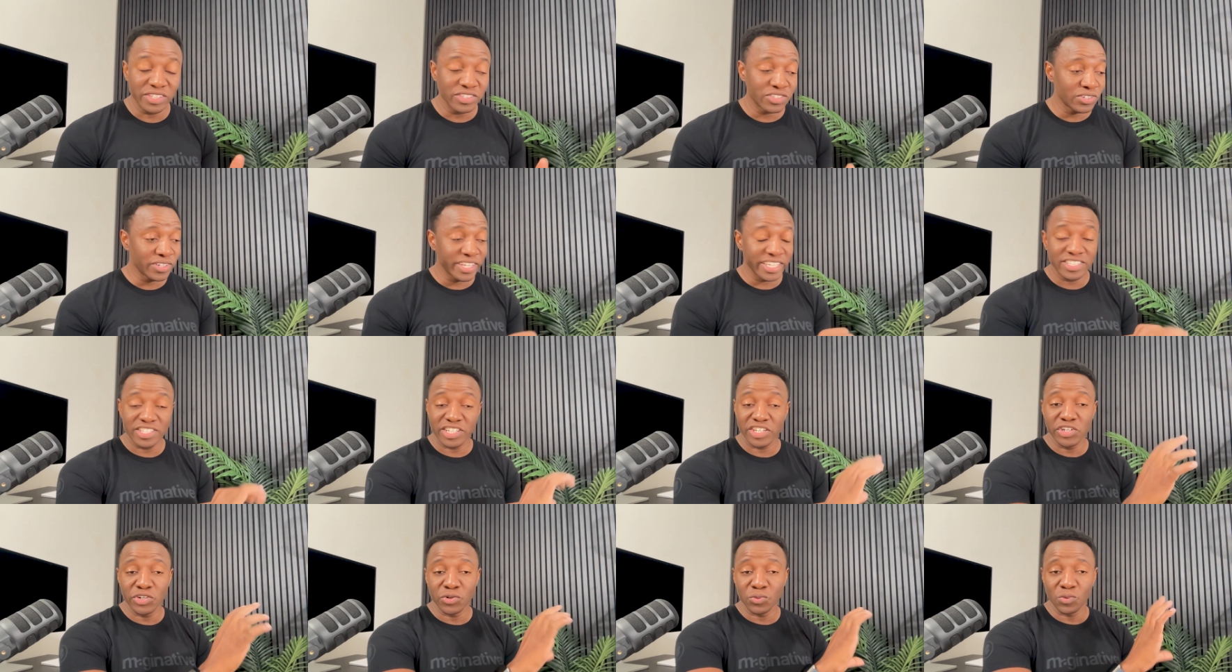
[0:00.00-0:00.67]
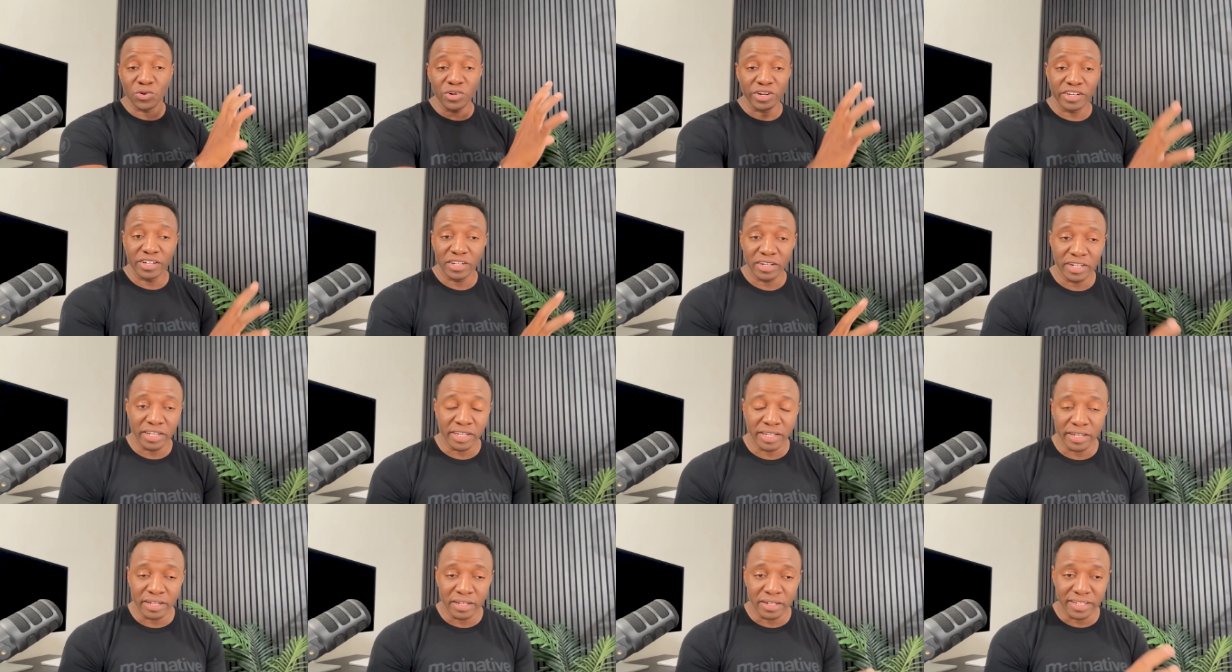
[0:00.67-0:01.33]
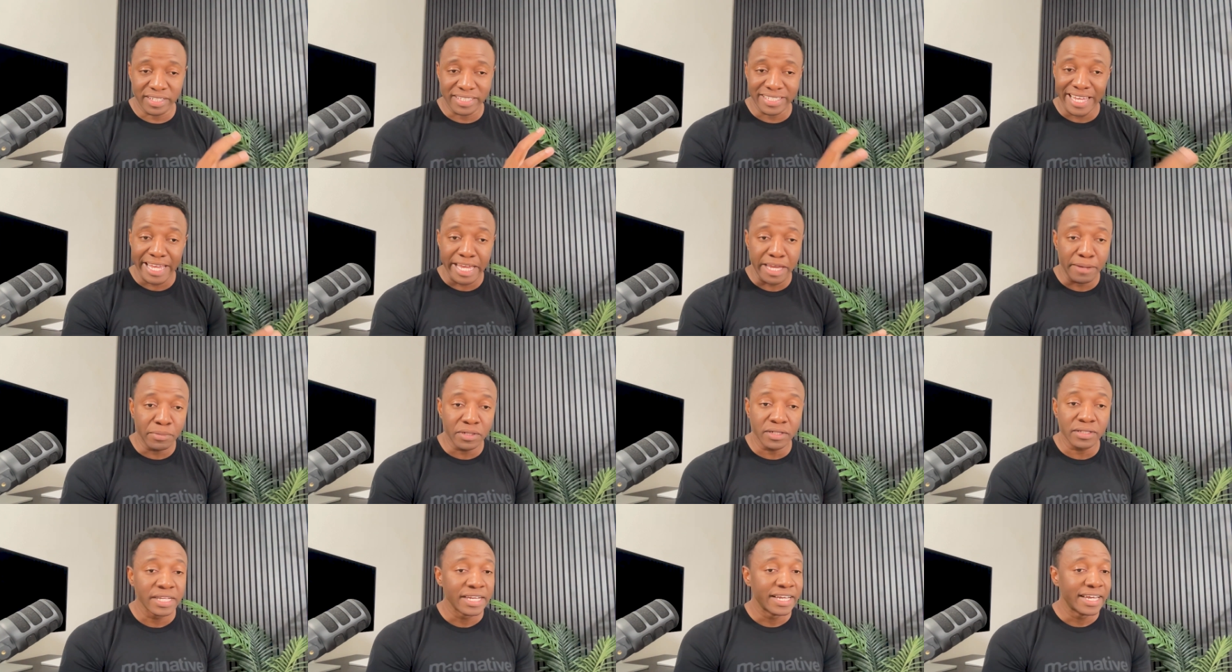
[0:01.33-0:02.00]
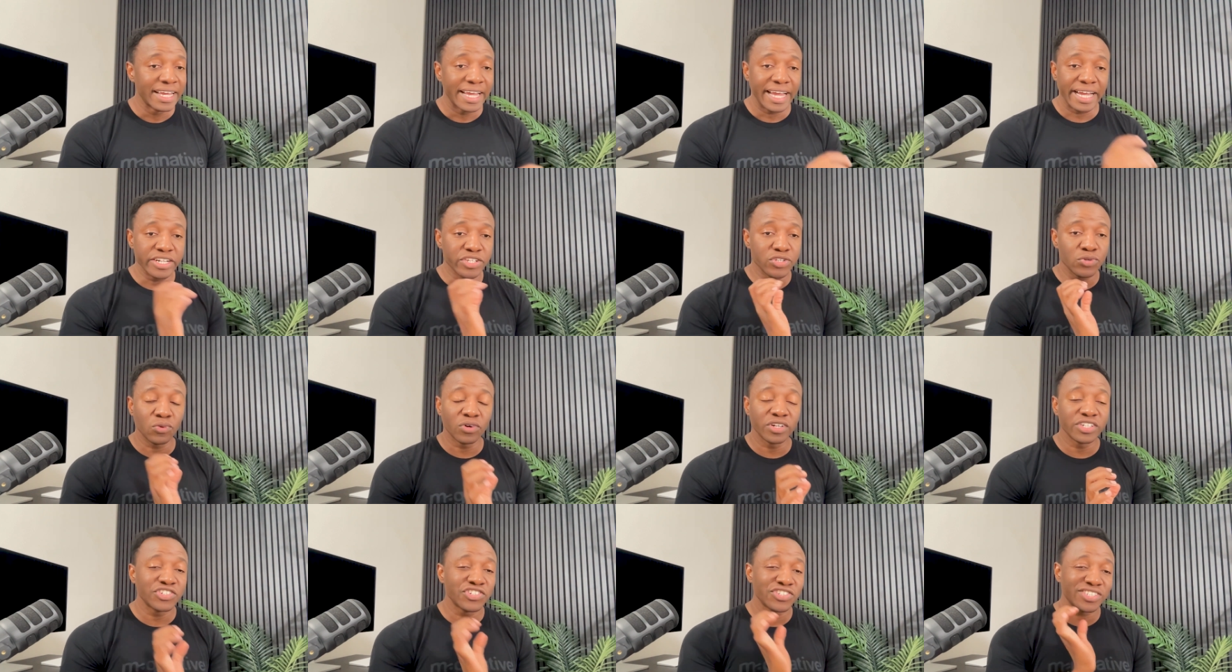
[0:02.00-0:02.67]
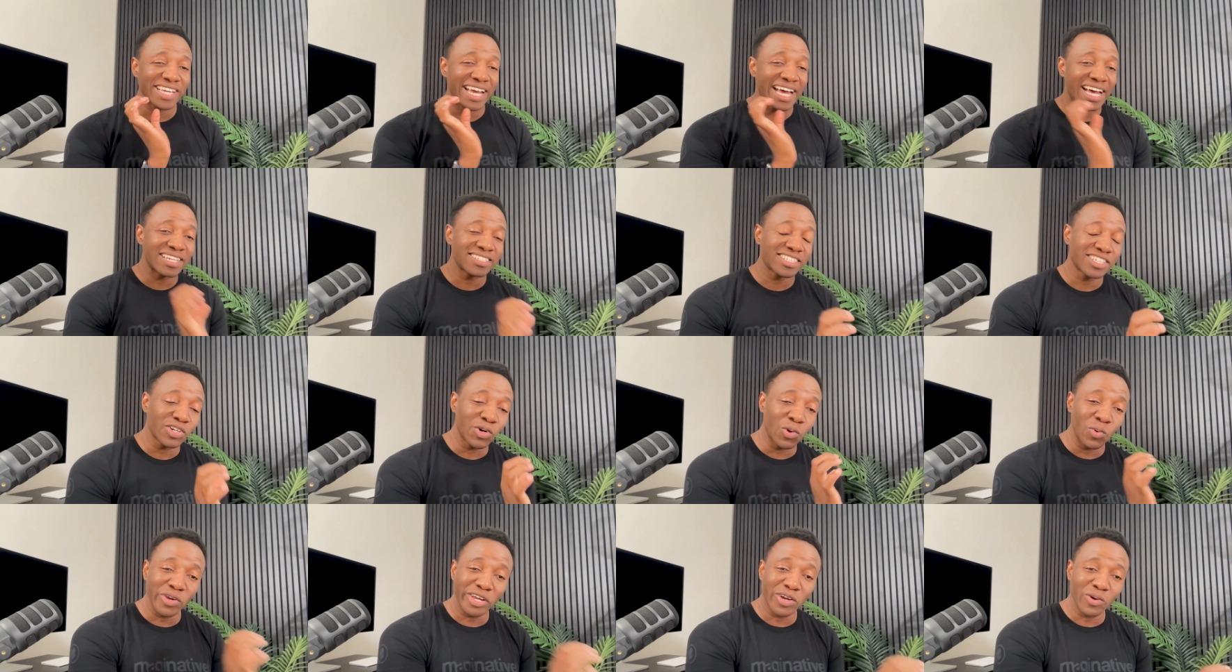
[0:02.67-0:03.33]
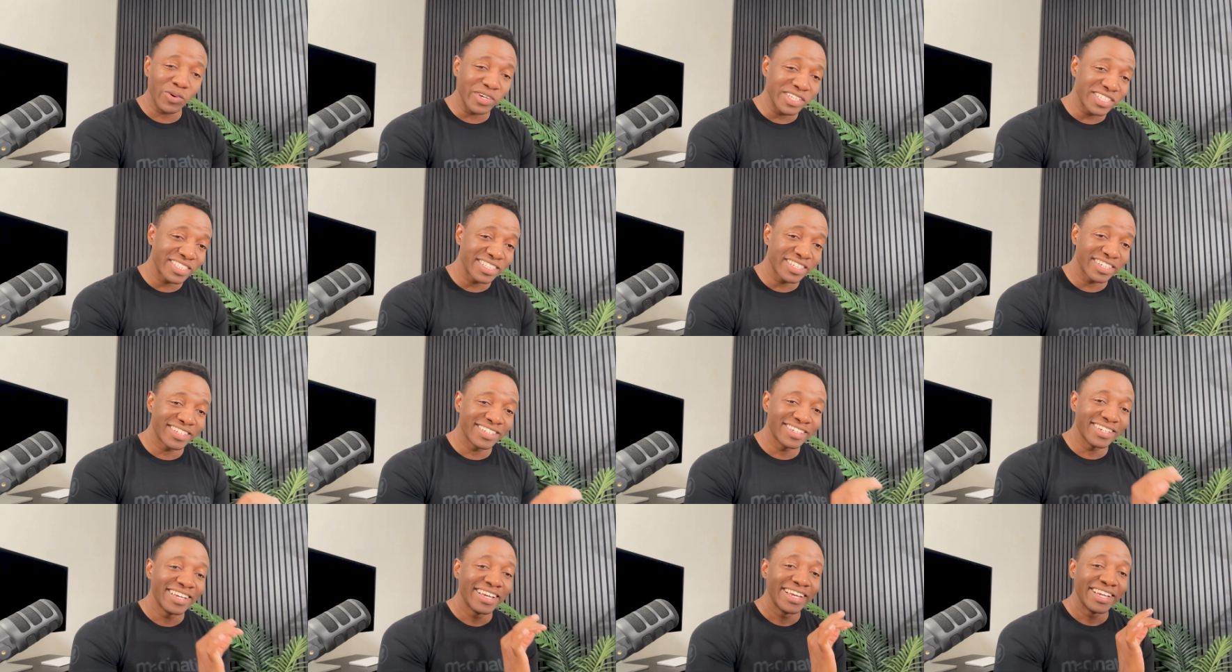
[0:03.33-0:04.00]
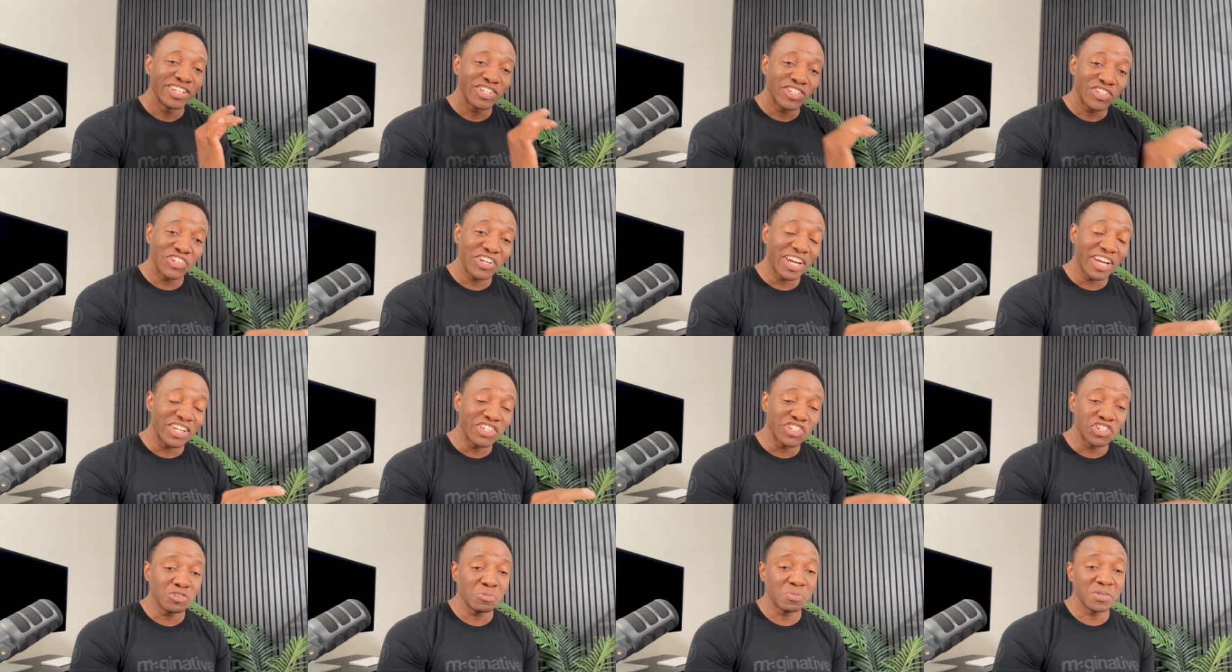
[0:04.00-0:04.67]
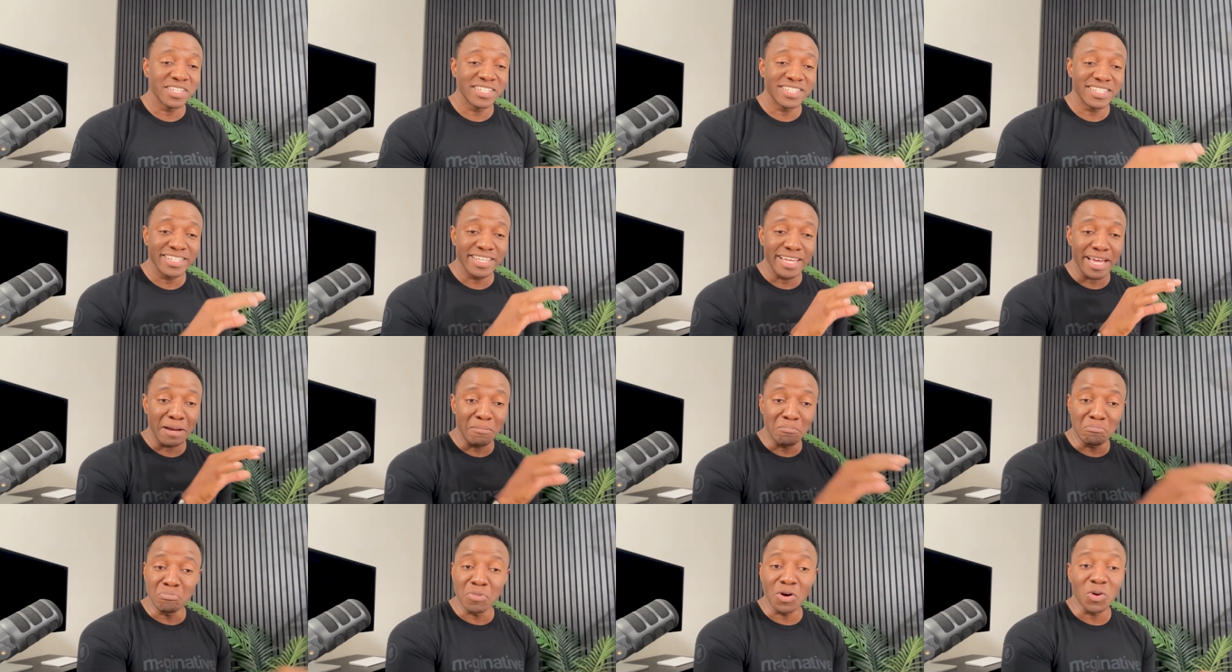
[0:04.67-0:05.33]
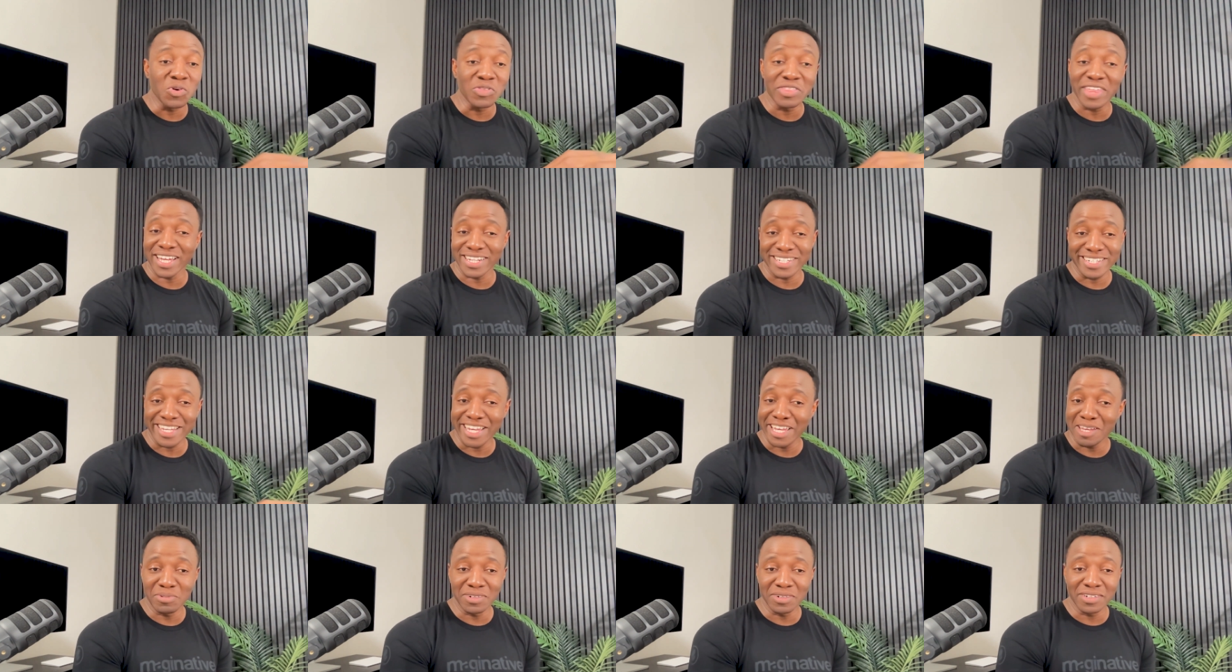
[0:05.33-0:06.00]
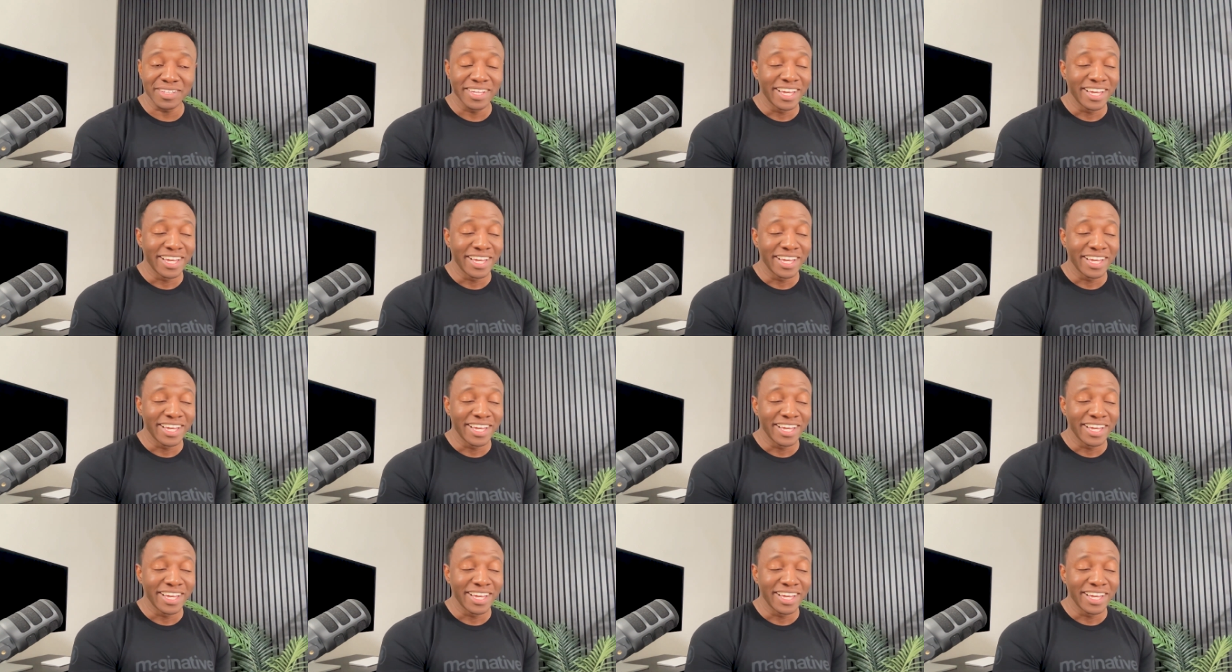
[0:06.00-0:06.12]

So let's say you're working on a, on a table and you want to just ask a quick question to ChatGPT about that table.